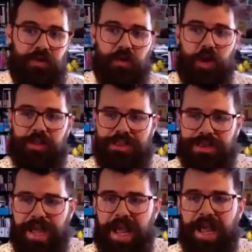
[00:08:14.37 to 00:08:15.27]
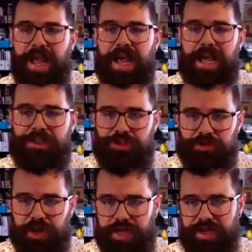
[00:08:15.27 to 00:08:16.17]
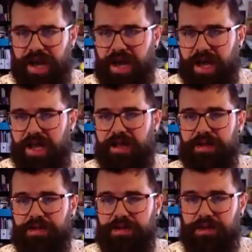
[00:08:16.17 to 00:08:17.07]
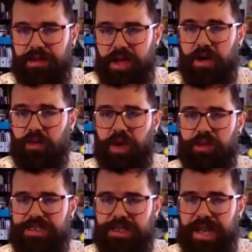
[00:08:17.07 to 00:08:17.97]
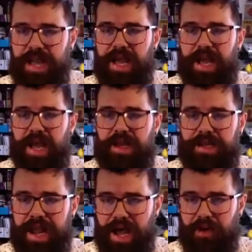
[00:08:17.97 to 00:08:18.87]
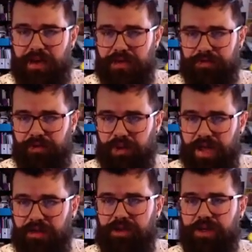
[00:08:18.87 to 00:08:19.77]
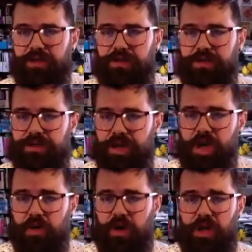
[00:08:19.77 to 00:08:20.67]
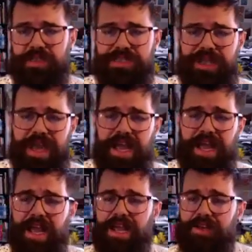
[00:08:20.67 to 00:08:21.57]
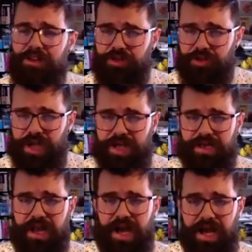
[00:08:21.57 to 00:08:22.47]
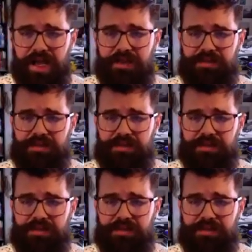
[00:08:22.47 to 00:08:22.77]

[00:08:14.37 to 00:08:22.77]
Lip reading: on this land, you and I. We're on this land now and forever. We're on this land, you and I.